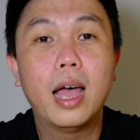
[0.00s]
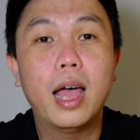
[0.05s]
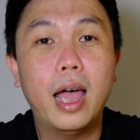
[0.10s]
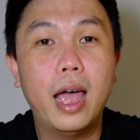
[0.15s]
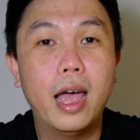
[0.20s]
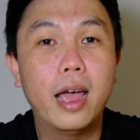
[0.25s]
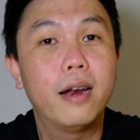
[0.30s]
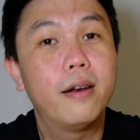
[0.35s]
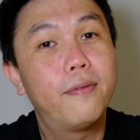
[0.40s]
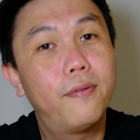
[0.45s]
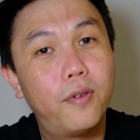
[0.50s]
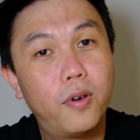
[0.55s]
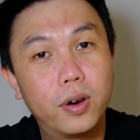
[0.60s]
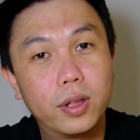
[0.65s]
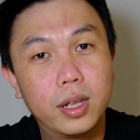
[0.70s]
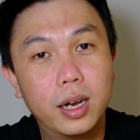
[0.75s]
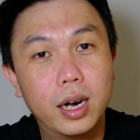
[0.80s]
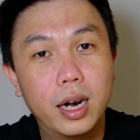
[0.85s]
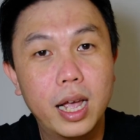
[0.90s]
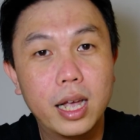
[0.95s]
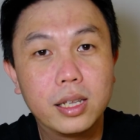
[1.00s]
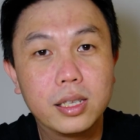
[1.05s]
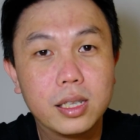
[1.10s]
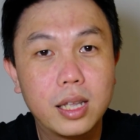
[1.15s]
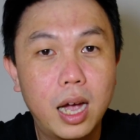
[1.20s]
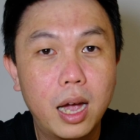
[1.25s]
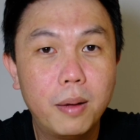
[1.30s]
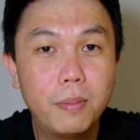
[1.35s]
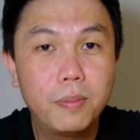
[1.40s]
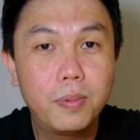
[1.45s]
And for the next
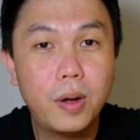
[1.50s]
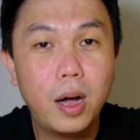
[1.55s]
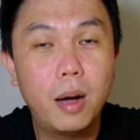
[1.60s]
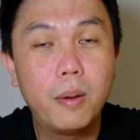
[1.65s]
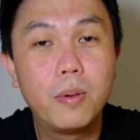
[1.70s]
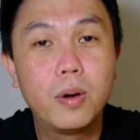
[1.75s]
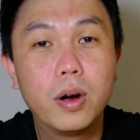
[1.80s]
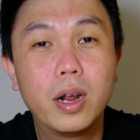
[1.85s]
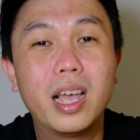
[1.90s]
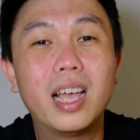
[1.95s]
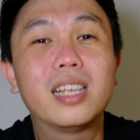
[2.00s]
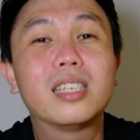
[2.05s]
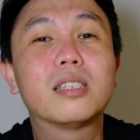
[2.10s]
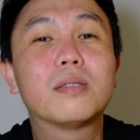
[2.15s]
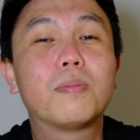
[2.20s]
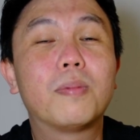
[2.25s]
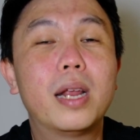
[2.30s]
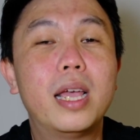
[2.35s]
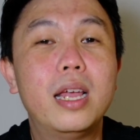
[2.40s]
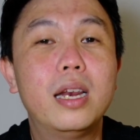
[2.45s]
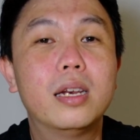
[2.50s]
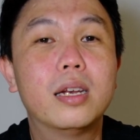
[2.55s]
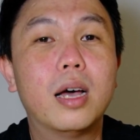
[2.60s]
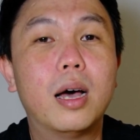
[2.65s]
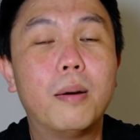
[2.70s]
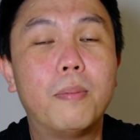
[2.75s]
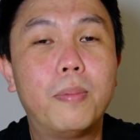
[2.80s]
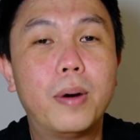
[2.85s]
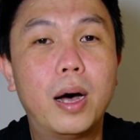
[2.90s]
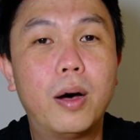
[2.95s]
time, I'm gonna explain
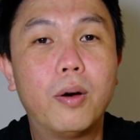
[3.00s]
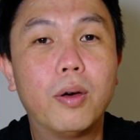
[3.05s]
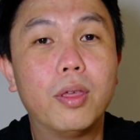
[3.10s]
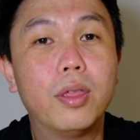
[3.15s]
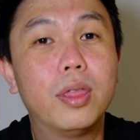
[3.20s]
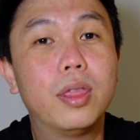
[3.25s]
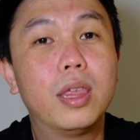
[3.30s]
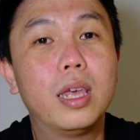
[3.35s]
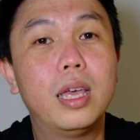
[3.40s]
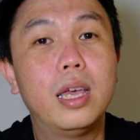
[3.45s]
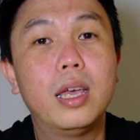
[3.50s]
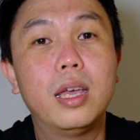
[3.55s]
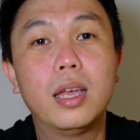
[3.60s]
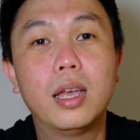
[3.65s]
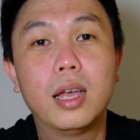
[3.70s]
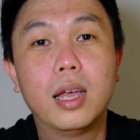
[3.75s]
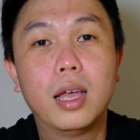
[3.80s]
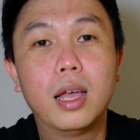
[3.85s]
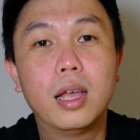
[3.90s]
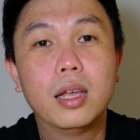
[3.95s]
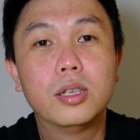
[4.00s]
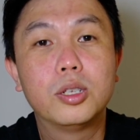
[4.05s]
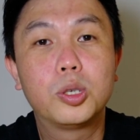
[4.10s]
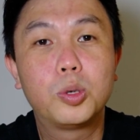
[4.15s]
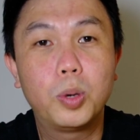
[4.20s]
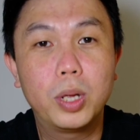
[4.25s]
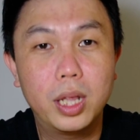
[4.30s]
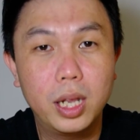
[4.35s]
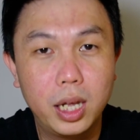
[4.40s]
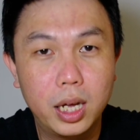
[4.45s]
about the
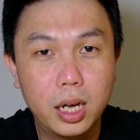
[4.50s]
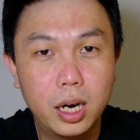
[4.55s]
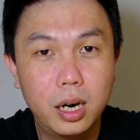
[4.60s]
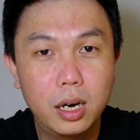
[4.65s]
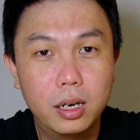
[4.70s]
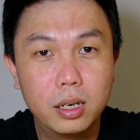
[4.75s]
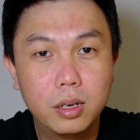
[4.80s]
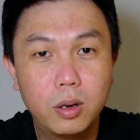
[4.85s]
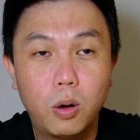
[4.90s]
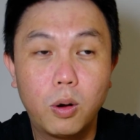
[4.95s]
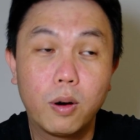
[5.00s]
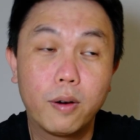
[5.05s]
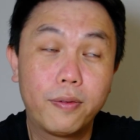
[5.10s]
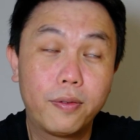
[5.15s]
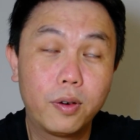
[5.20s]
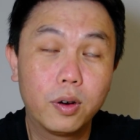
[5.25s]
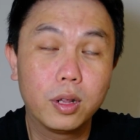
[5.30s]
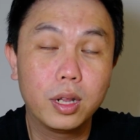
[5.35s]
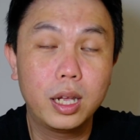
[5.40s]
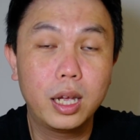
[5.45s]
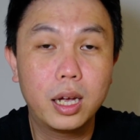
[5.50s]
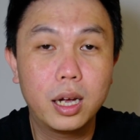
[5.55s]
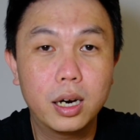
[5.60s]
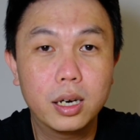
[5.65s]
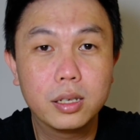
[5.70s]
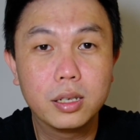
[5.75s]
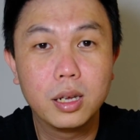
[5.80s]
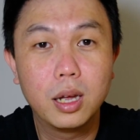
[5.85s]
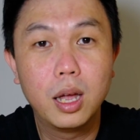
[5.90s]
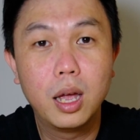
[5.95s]
sweet liquor or fruit
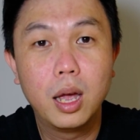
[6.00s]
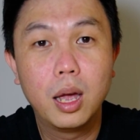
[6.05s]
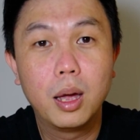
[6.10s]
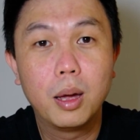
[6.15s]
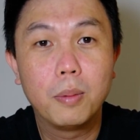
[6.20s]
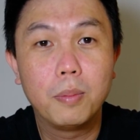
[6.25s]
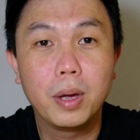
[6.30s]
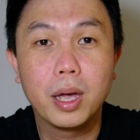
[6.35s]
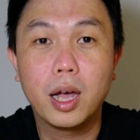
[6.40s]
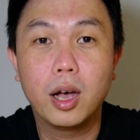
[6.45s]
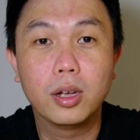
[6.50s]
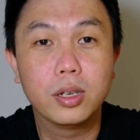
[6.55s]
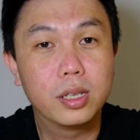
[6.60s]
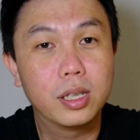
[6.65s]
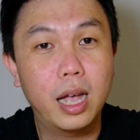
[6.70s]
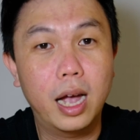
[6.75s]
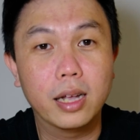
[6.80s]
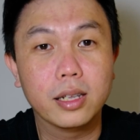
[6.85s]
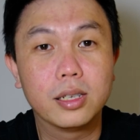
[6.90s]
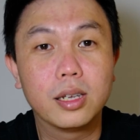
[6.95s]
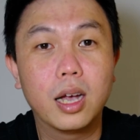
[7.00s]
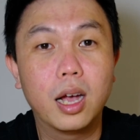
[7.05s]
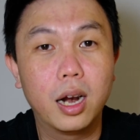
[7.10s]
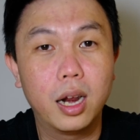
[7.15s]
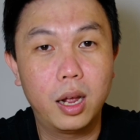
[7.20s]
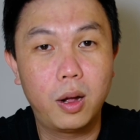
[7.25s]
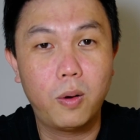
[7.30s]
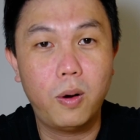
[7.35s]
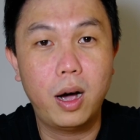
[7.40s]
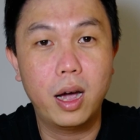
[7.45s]
liquors because that's
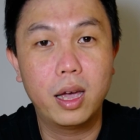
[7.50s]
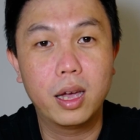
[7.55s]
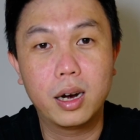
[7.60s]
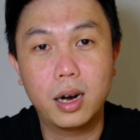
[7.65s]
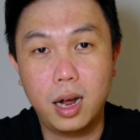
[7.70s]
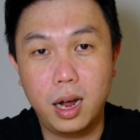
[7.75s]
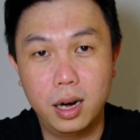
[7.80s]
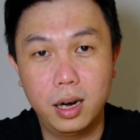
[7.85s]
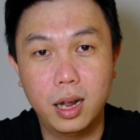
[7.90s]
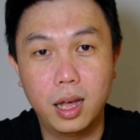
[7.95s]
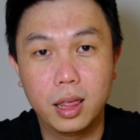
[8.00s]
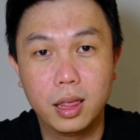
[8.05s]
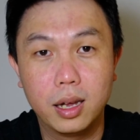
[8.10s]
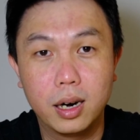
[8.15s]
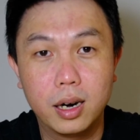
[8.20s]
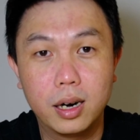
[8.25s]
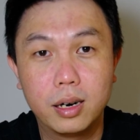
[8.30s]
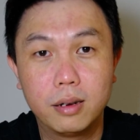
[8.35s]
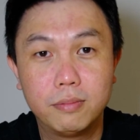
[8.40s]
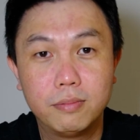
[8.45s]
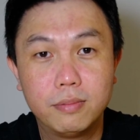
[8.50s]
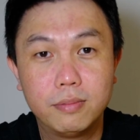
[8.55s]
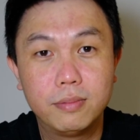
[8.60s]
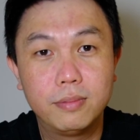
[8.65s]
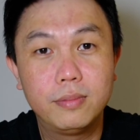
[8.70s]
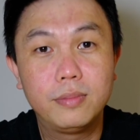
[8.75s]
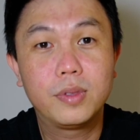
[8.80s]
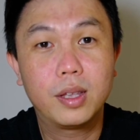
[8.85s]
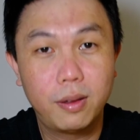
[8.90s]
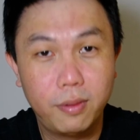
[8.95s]
require another
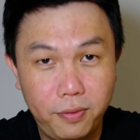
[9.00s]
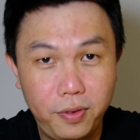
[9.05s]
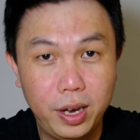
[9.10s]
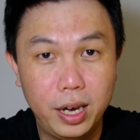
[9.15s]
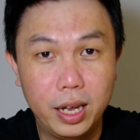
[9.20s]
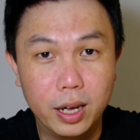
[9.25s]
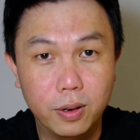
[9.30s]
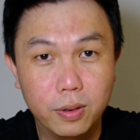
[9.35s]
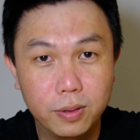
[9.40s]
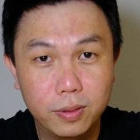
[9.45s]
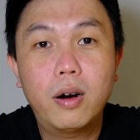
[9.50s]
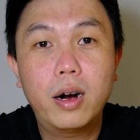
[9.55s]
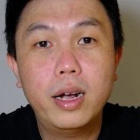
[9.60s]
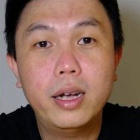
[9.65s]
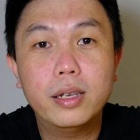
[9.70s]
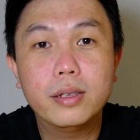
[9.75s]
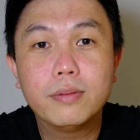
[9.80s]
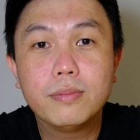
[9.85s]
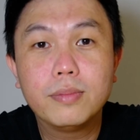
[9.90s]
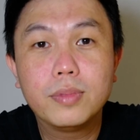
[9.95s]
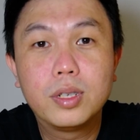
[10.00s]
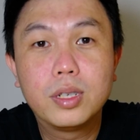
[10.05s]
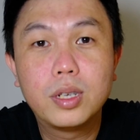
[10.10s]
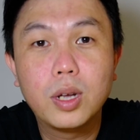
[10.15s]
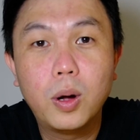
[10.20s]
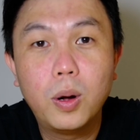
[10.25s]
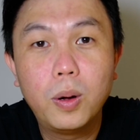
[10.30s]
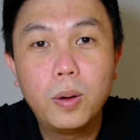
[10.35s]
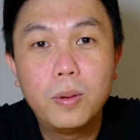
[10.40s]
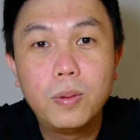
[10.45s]
video. All right,
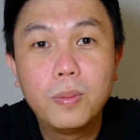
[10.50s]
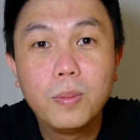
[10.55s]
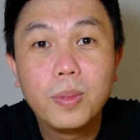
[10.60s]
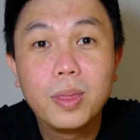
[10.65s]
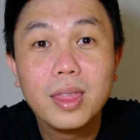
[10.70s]
so